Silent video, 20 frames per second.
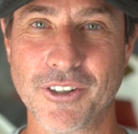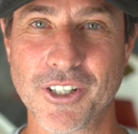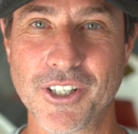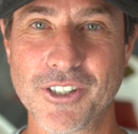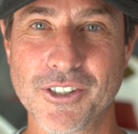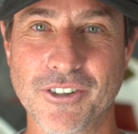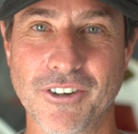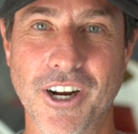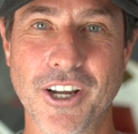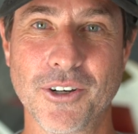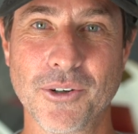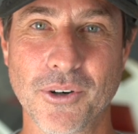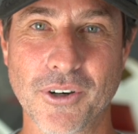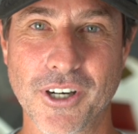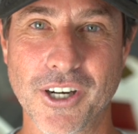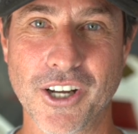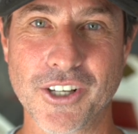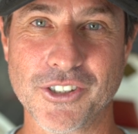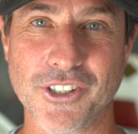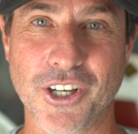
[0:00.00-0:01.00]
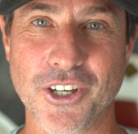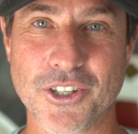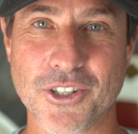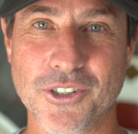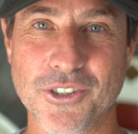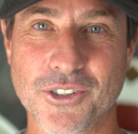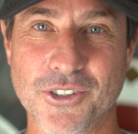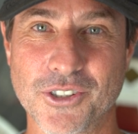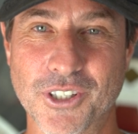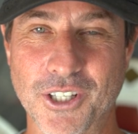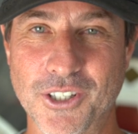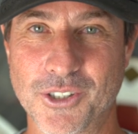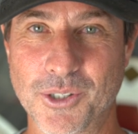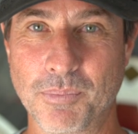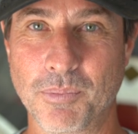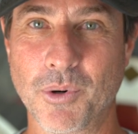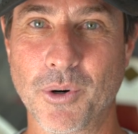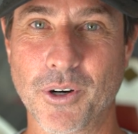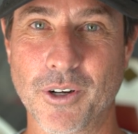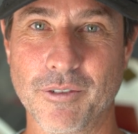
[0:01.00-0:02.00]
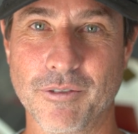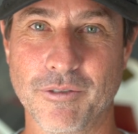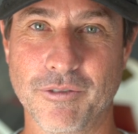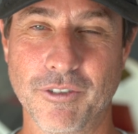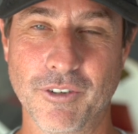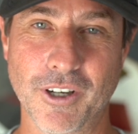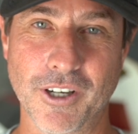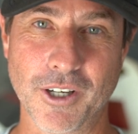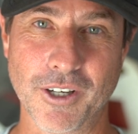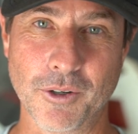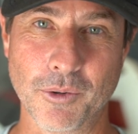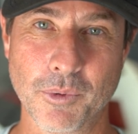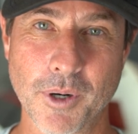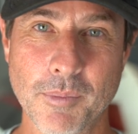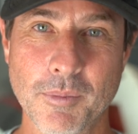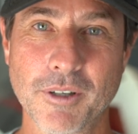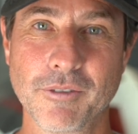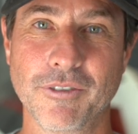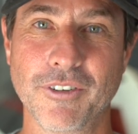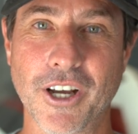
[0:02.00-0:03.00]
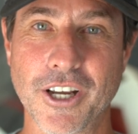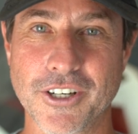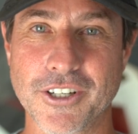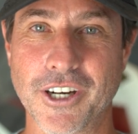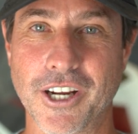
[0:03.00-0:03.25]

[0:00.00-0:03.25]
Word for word: for these great organizations in support of uh, women flight